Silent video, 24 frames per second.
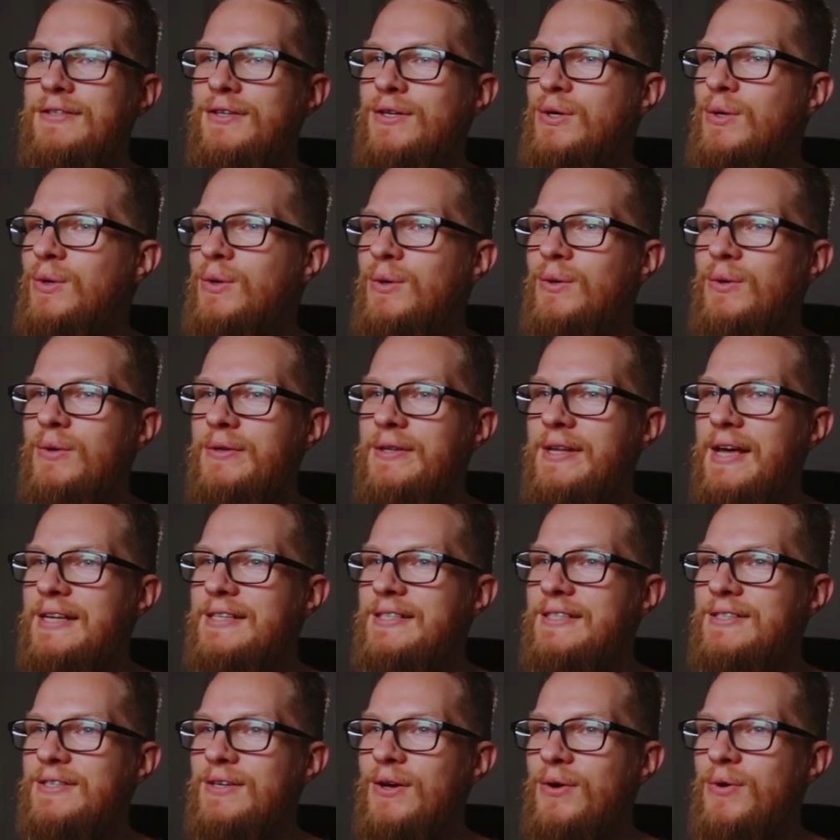cool.
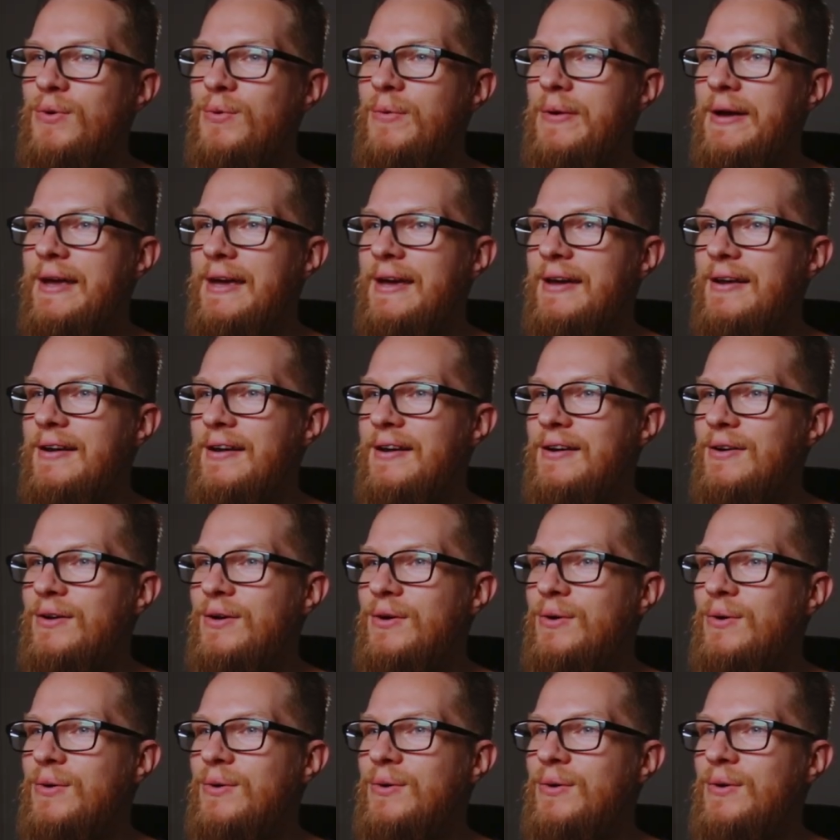That's so weird and
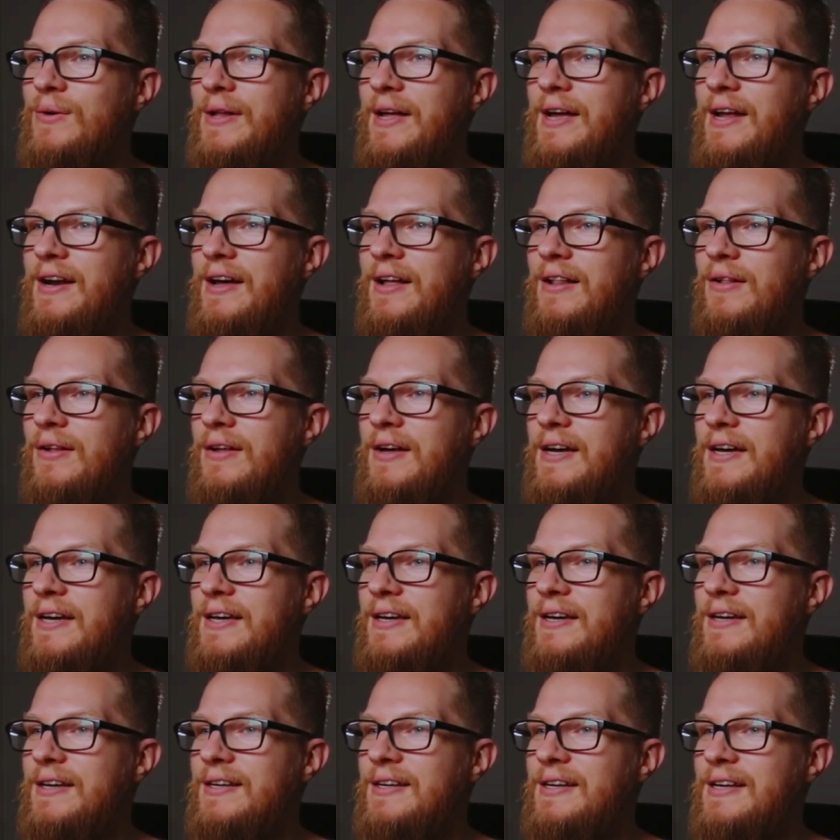cool, and I like
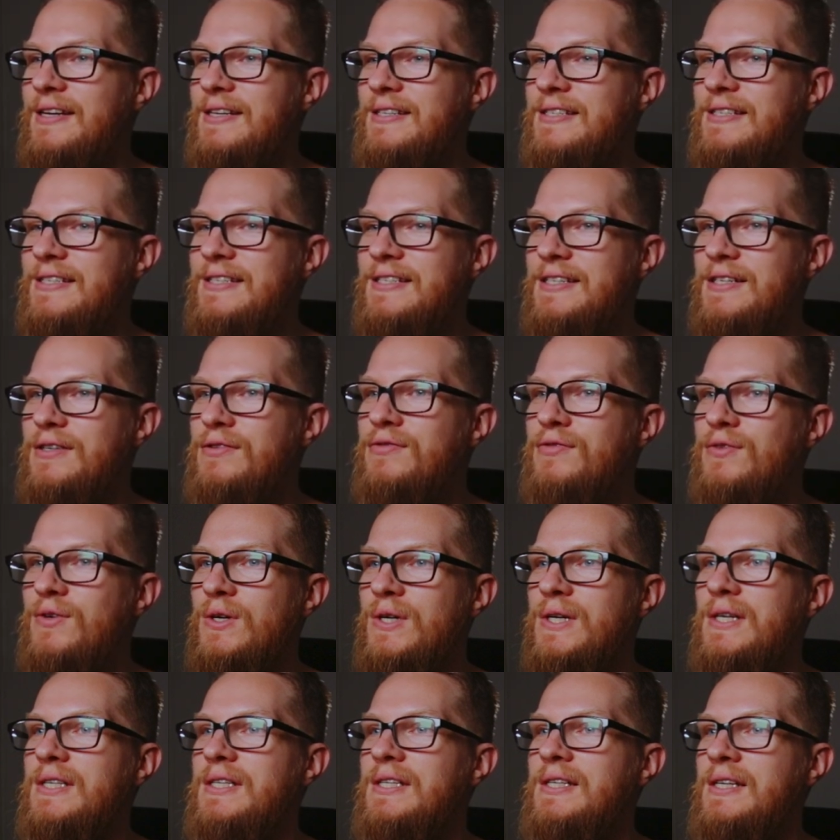it. It's
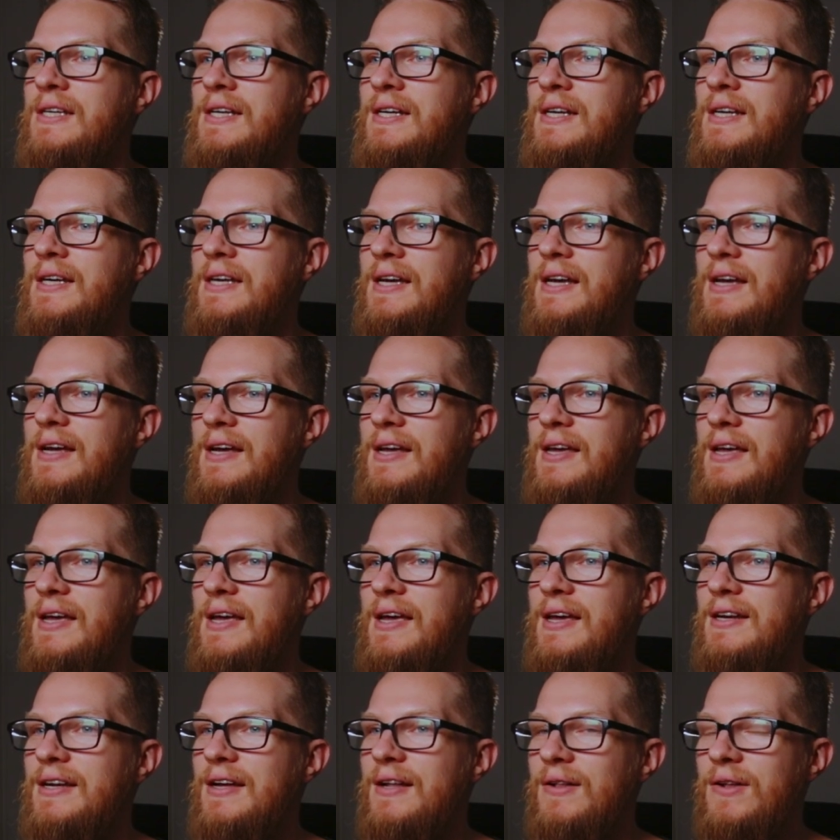different,
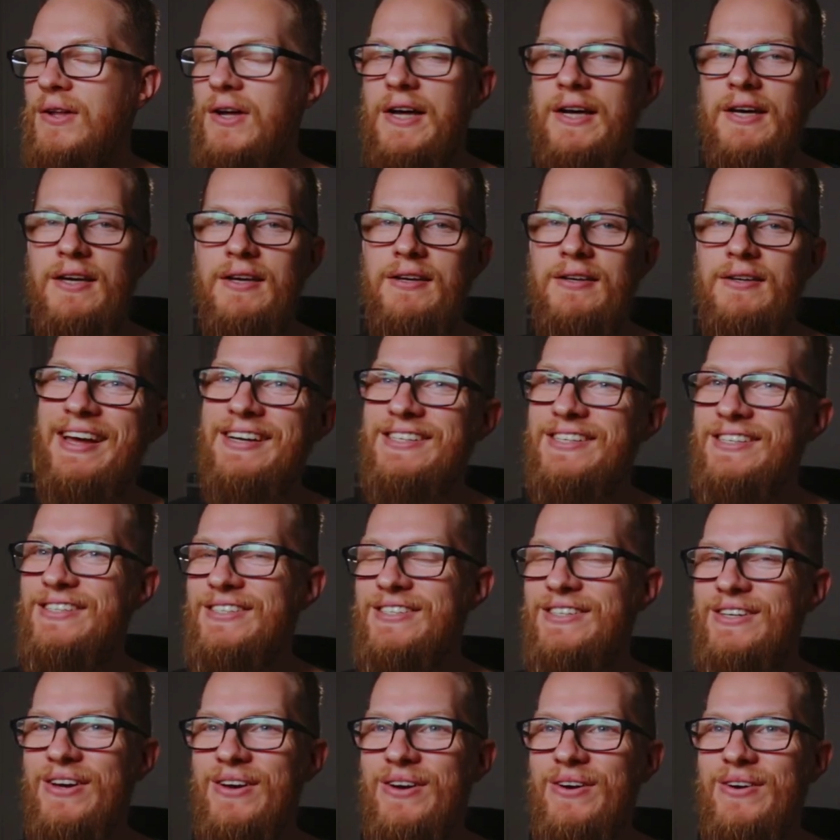and I like it. Just
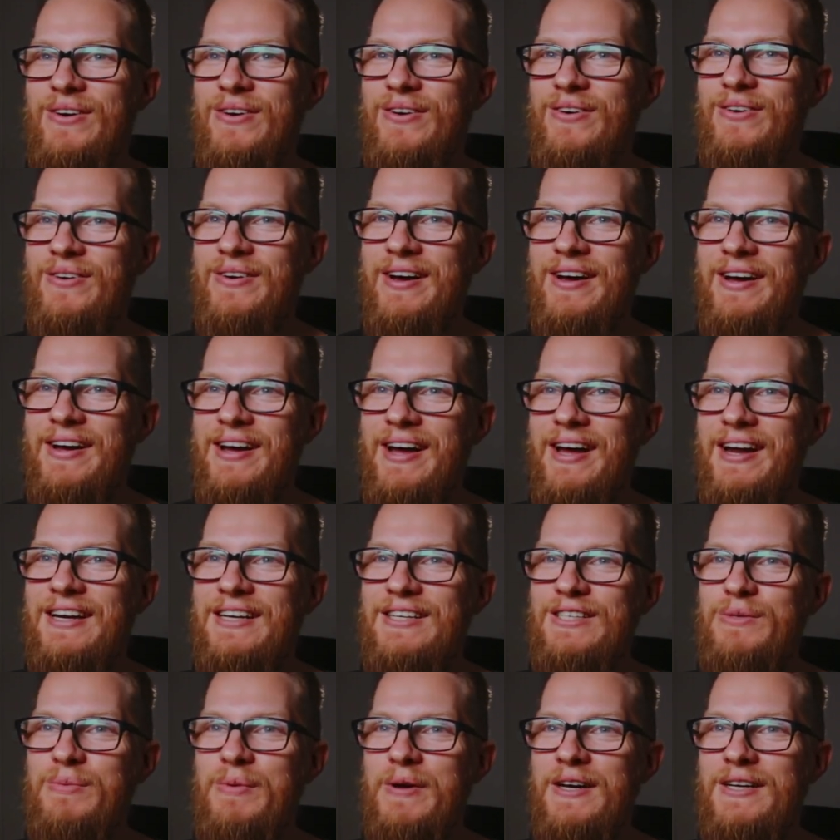so
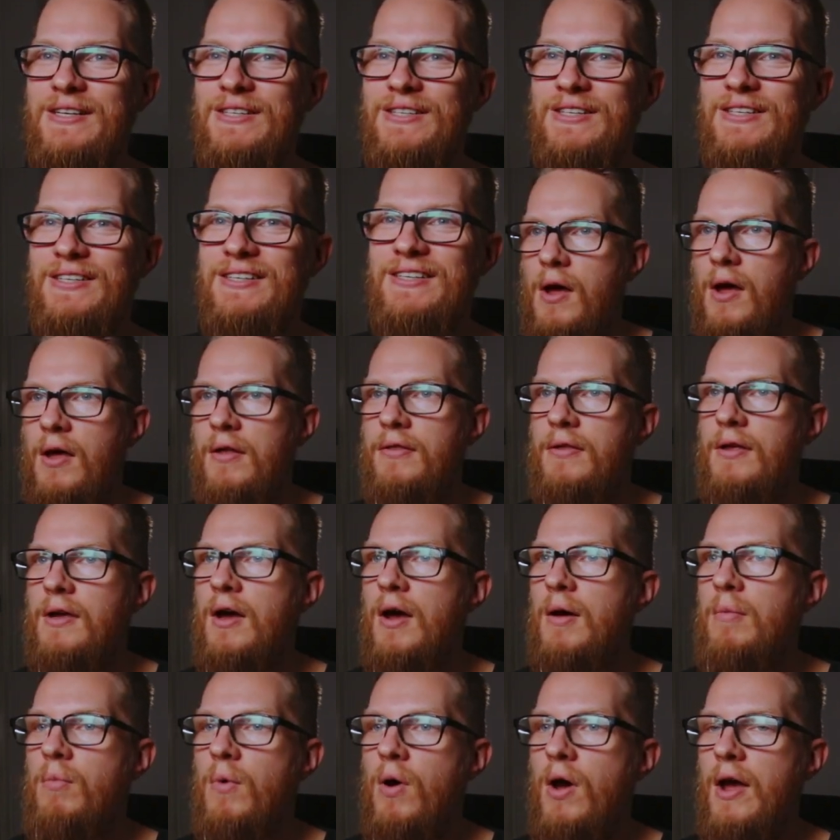unexpected. I think
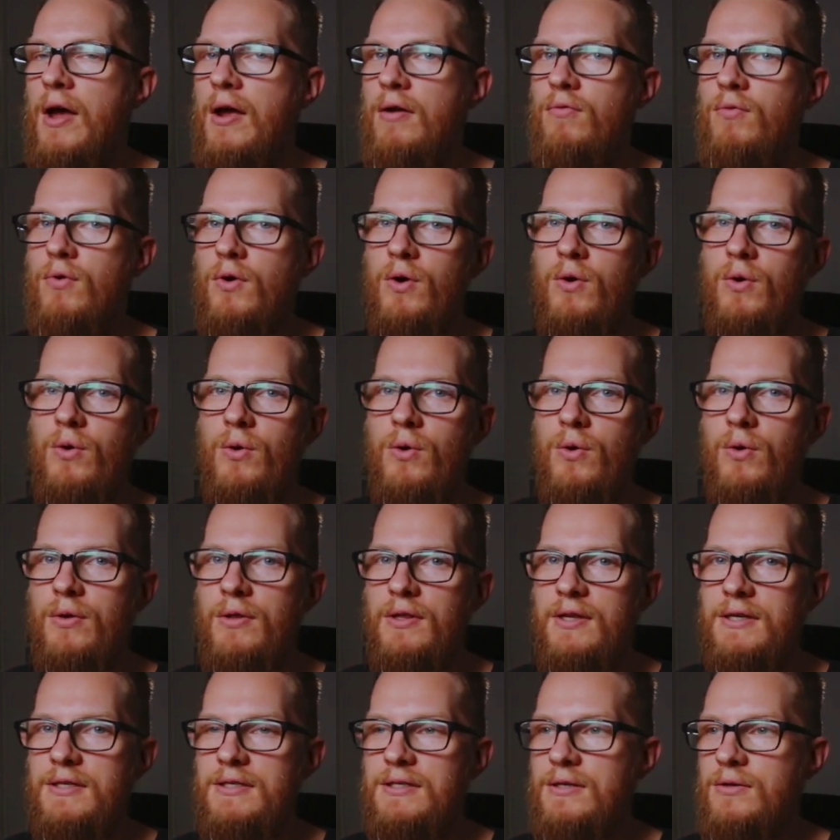I might record
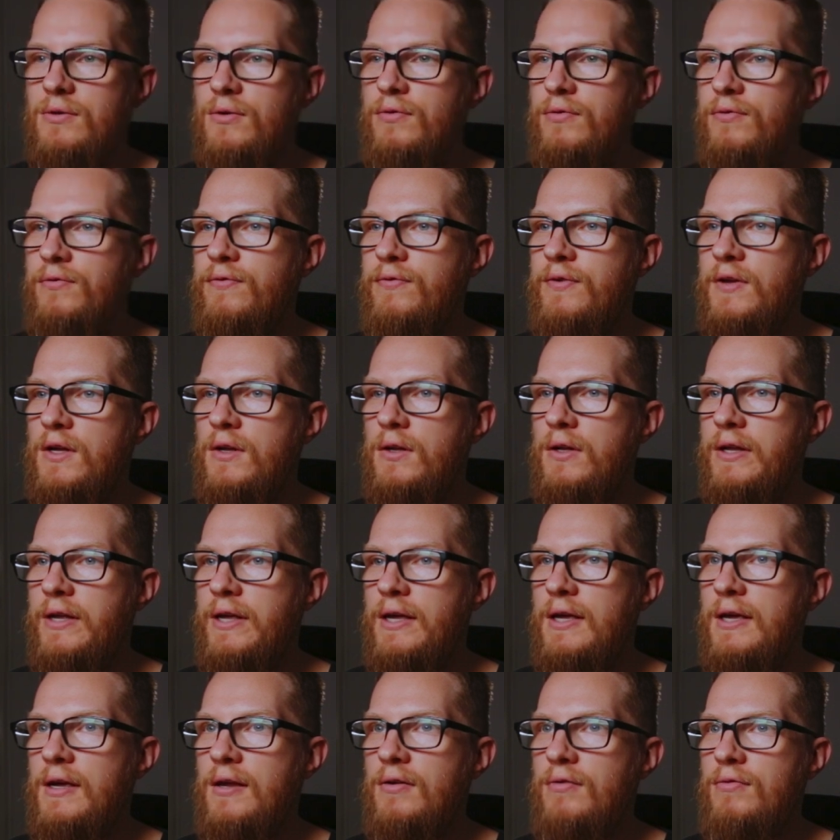this little fill
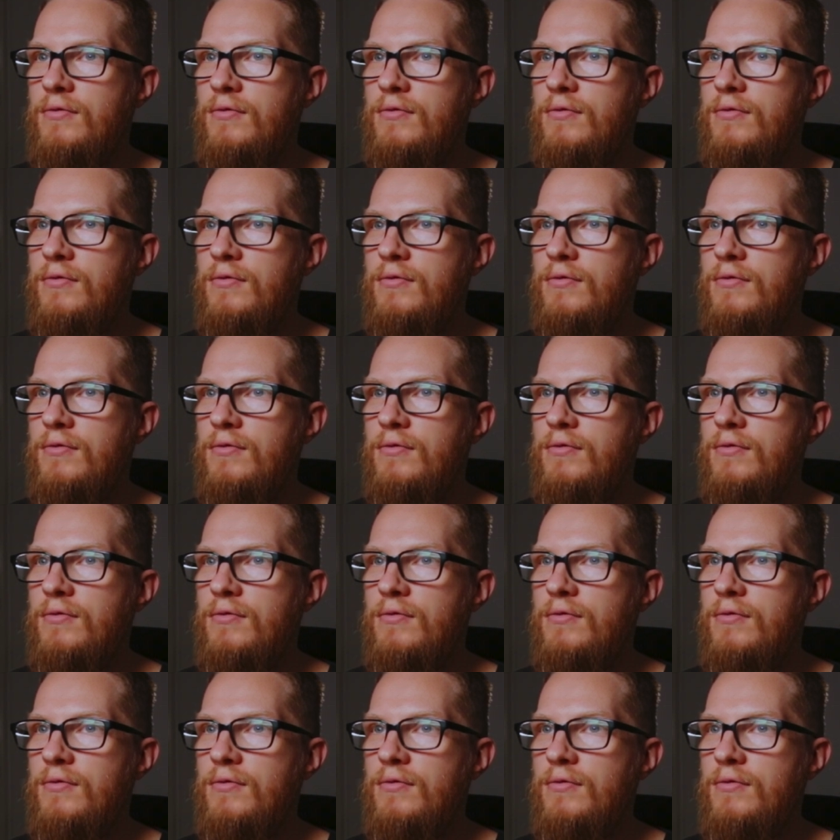in